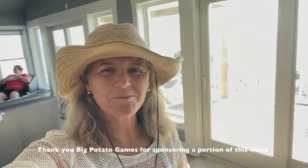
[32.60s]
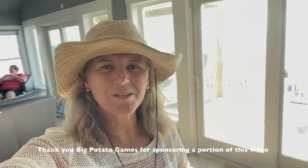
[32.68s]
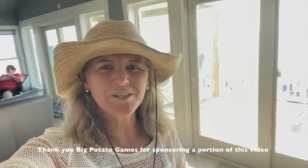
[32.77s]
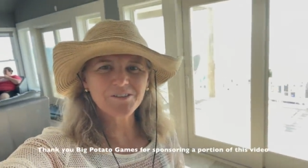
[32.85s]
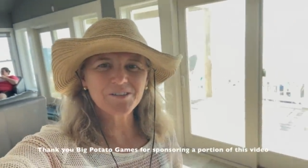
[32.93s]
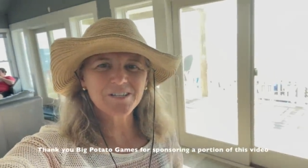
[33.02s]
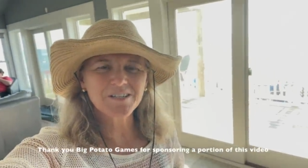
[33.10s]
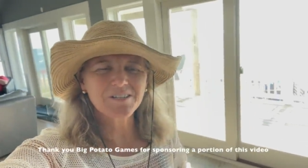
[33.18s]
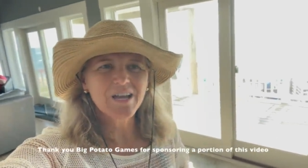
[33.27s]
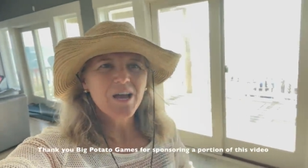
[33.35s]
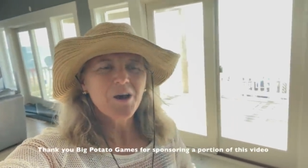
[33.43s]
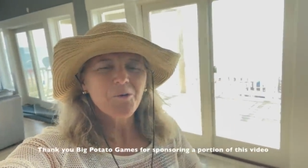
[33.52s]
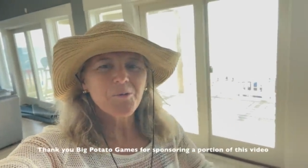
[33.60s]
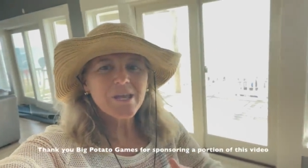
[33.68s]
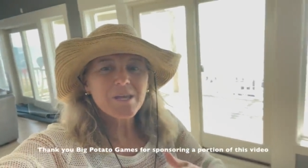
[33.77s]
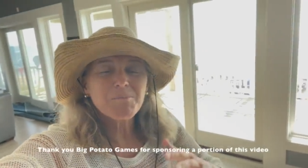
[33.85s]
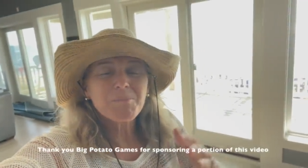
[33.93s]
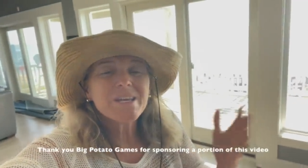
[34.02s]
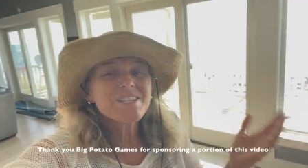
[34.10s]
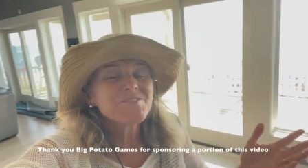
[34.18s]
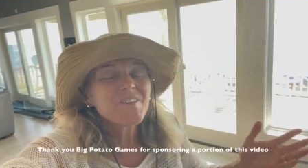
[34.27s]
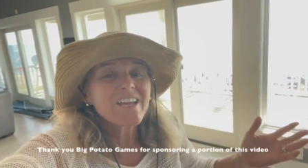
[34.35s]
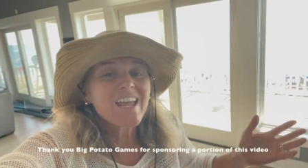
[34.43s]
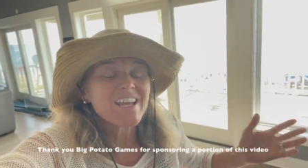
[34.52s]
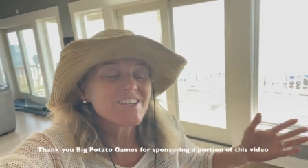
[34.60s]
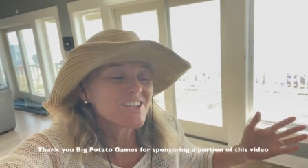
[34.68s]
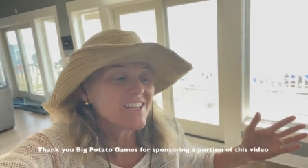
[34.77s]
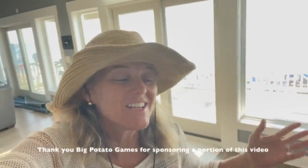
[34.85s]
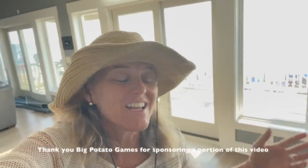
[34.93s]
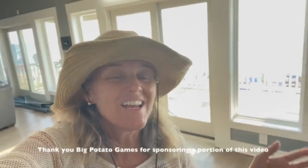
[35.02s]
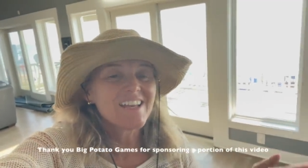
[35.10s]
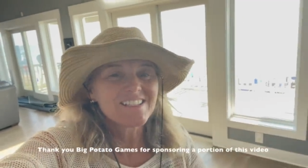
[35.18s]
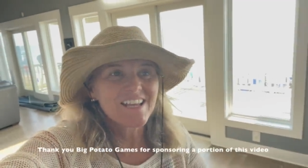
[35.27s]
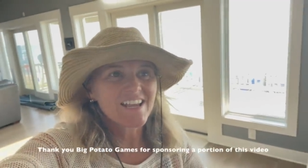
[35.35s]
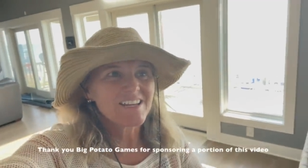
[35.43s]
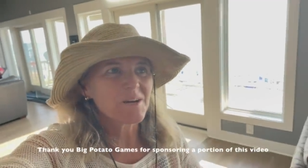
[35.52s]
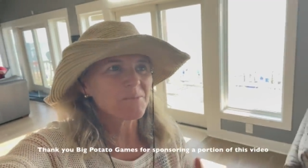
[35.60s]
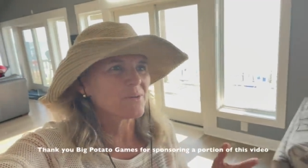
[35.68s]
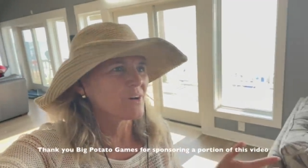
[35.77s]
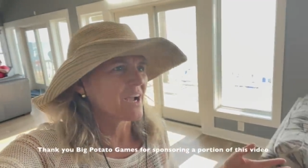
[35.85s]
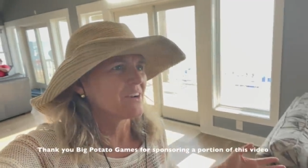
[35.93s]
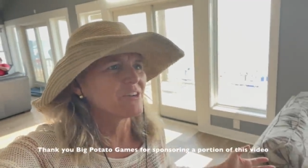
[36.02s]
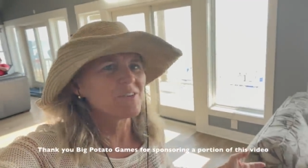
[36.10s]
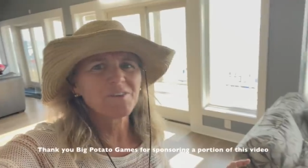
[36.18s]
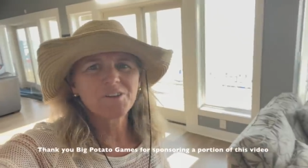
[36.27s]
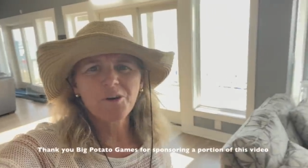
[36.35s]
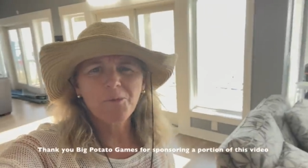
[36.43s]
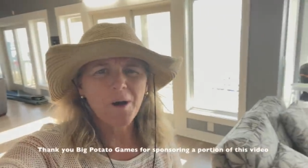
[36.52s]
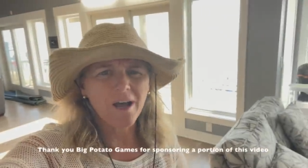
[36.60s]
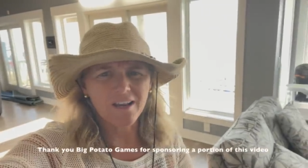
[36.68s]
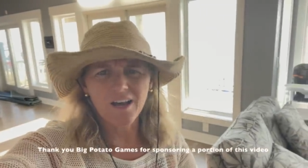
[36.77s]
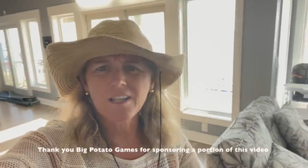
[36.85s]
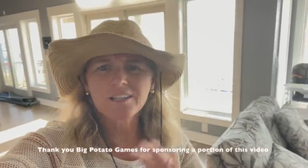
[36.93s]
reunion week beach vacation day number, I don't even know what, a